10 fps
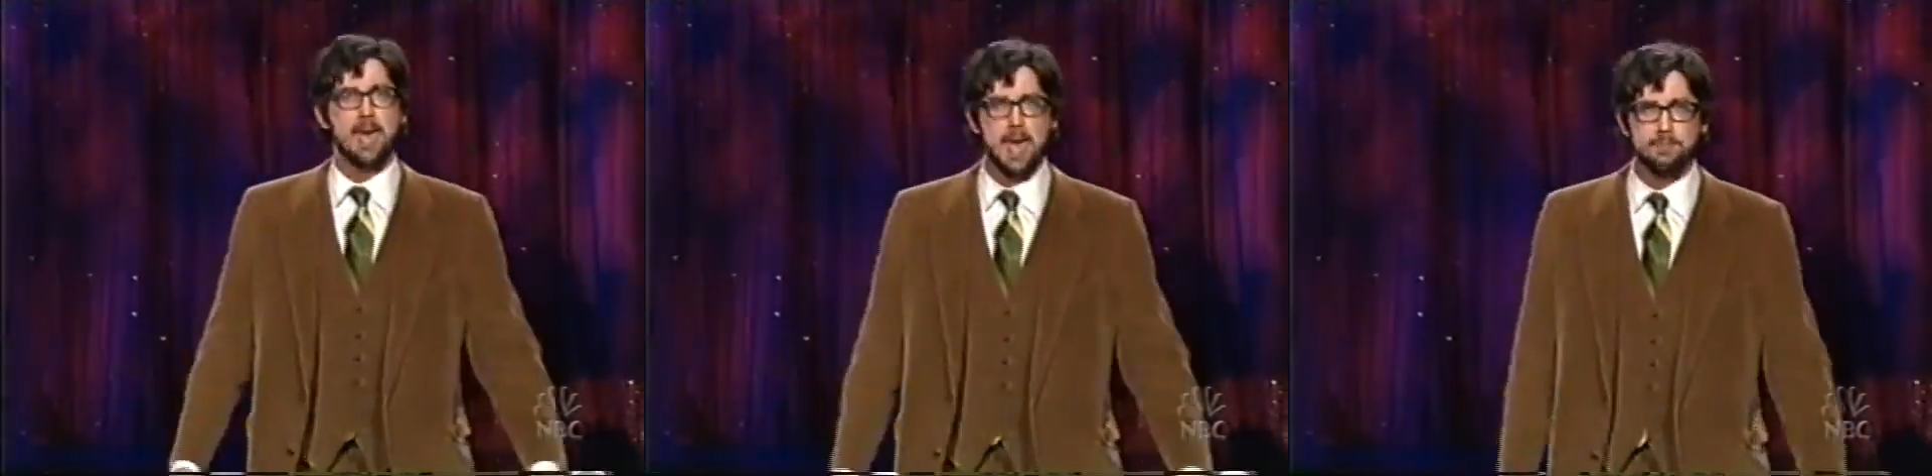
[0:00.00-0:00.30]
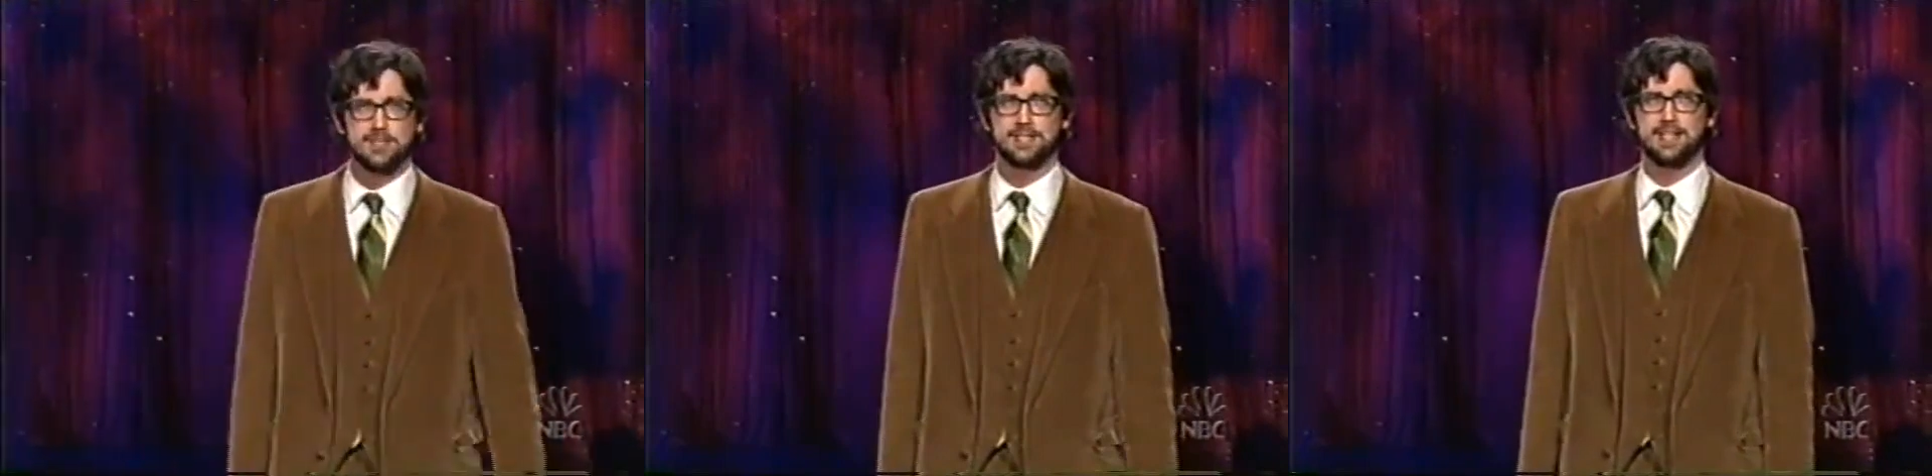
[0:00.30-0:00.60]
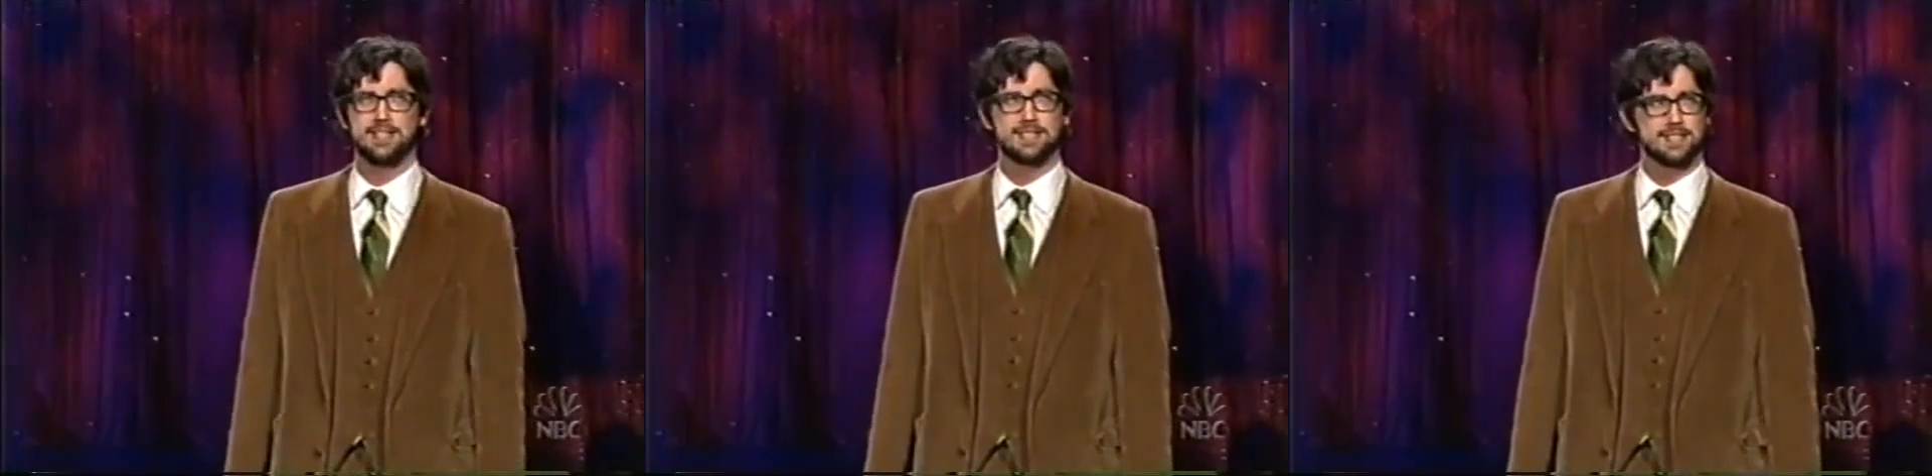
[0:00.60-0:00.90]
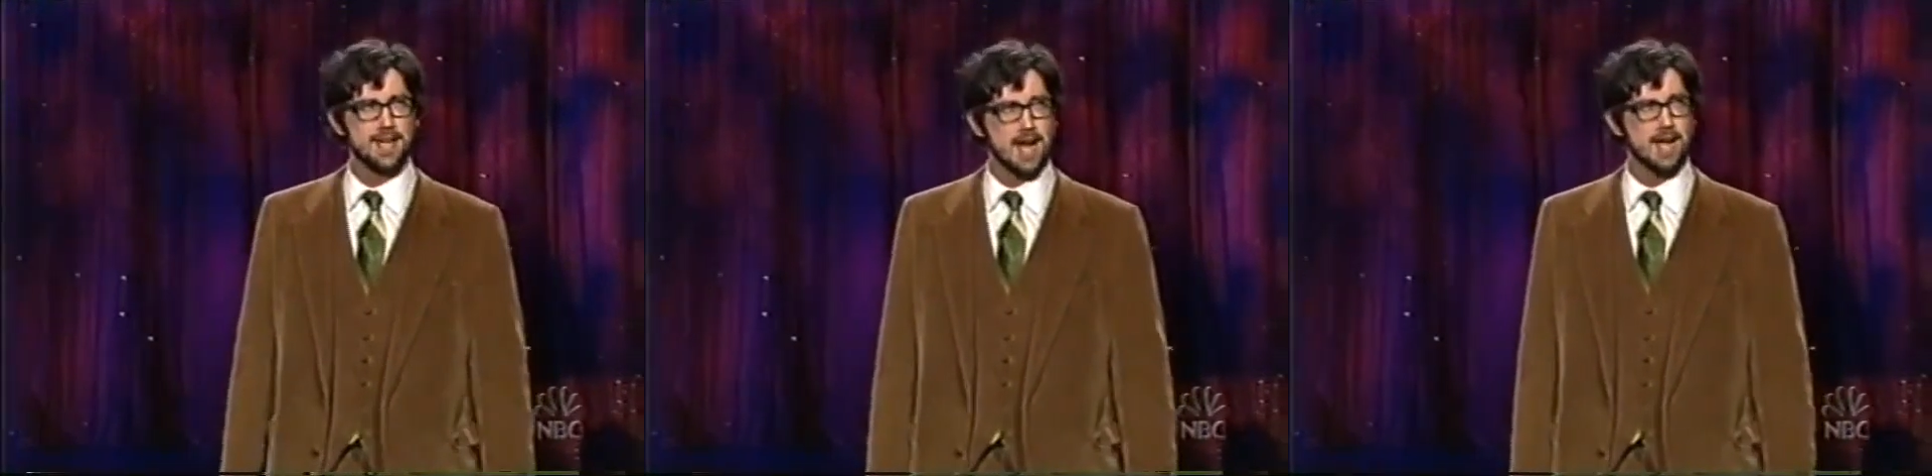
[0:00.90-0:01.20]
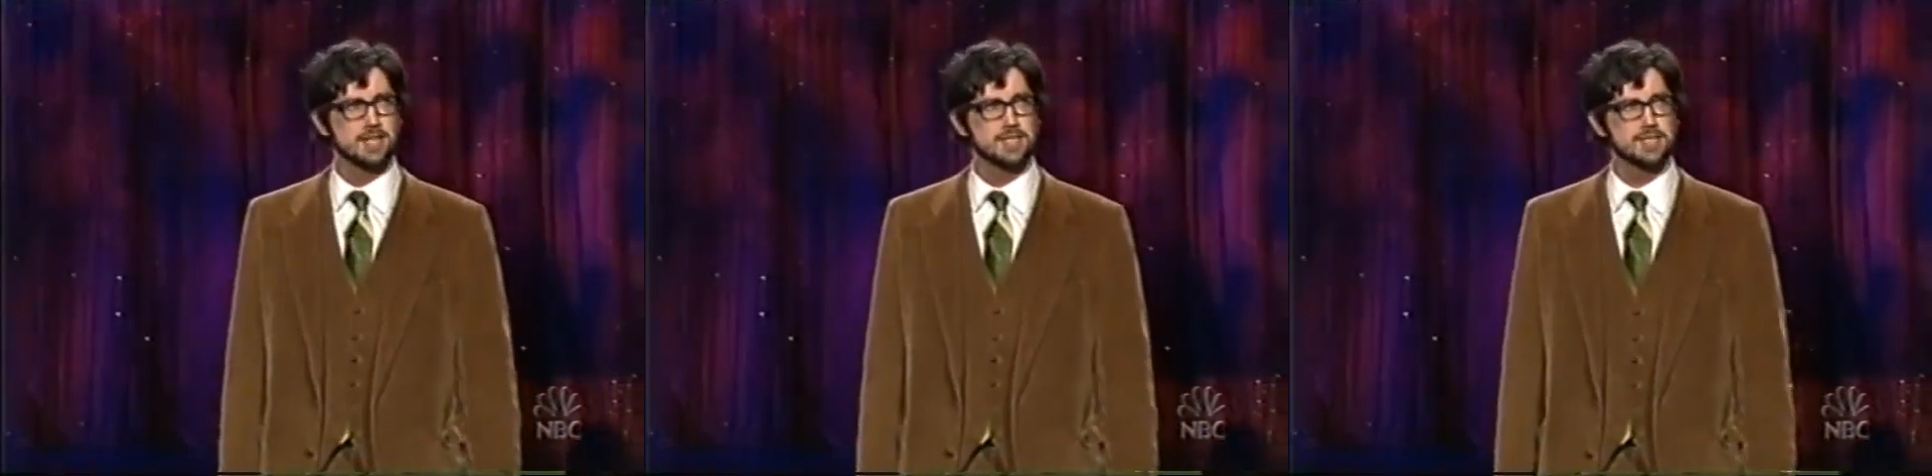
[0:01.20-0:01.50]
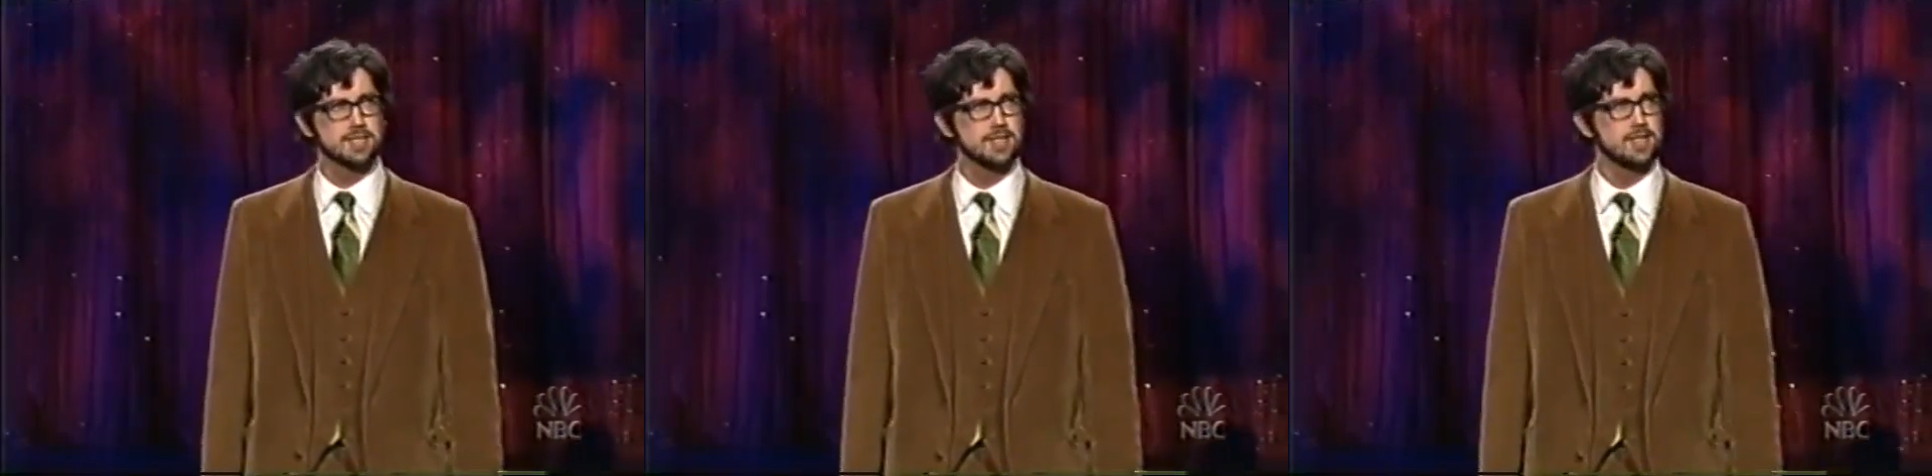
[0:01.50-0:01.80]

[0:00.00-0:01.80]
Pepsi sucks.